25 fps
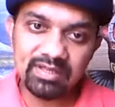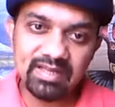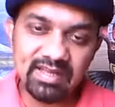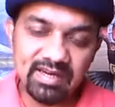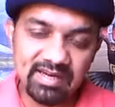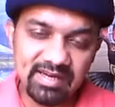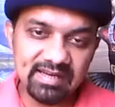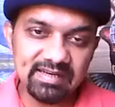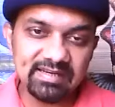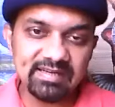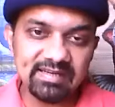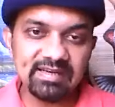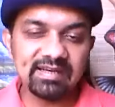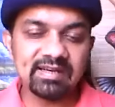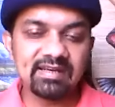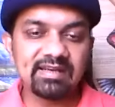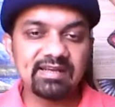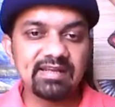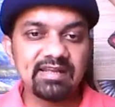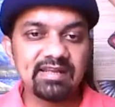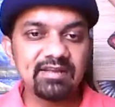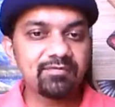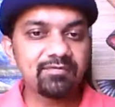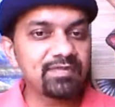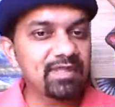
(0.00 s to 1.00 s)
the reader,
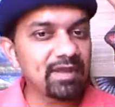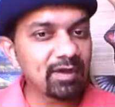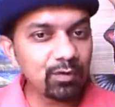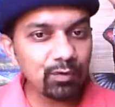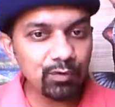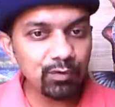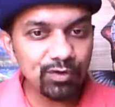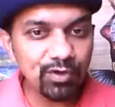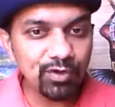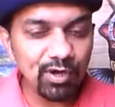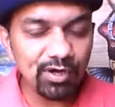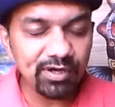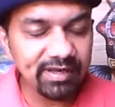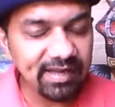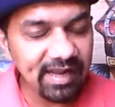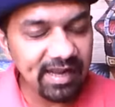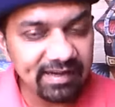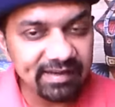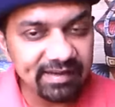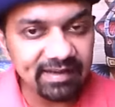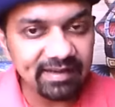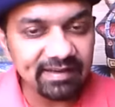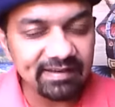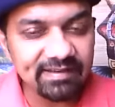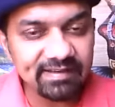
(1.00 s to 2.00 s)
if they could not
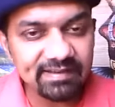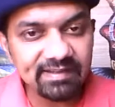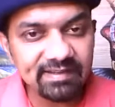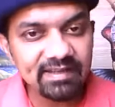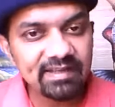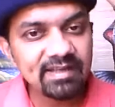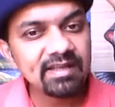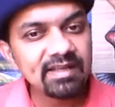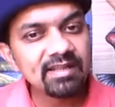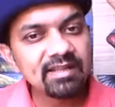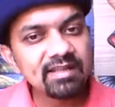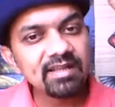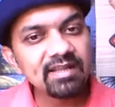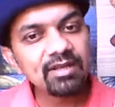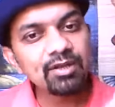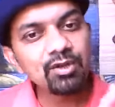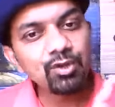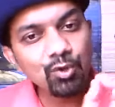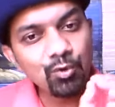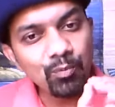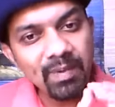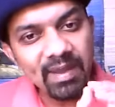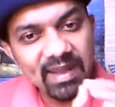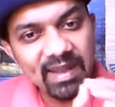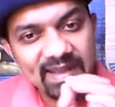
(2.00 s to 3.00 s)
get it, then
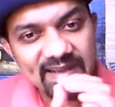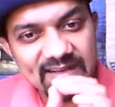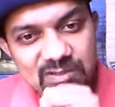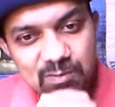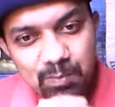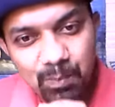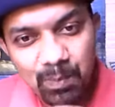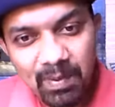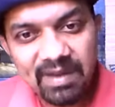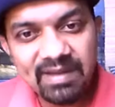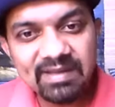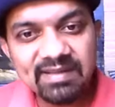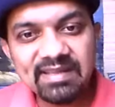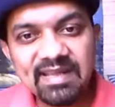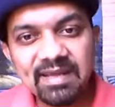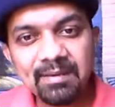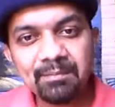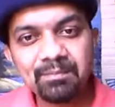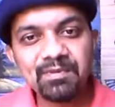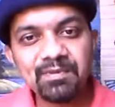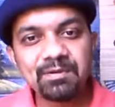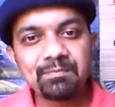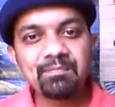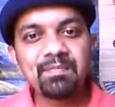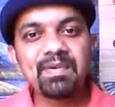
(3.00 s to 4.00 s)
you may explain them
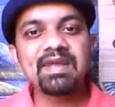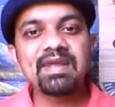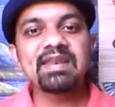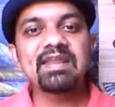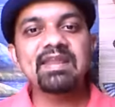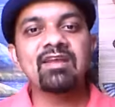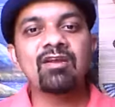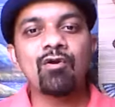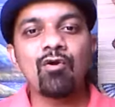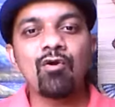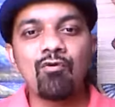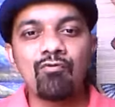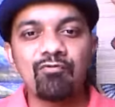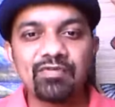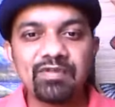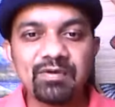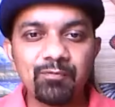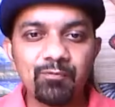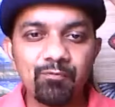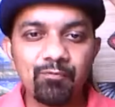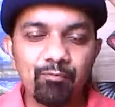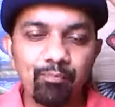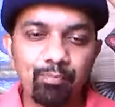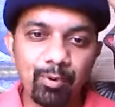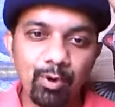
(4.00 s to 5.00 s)
the meaning of the
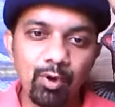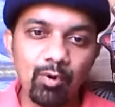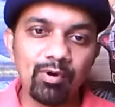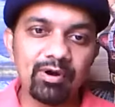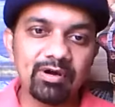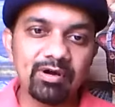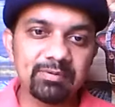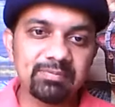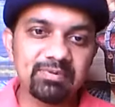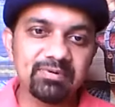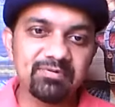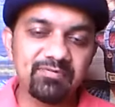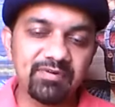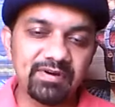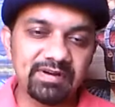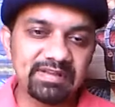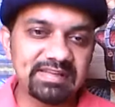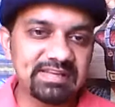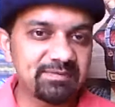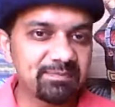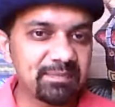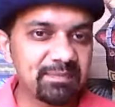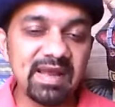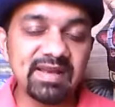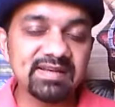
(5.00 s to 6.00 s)
proverb for
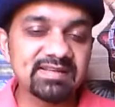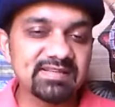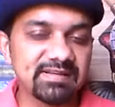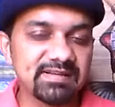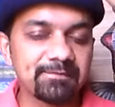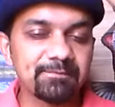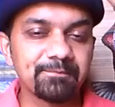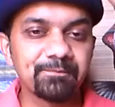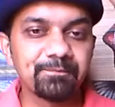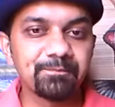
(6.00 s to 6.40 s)
that matter.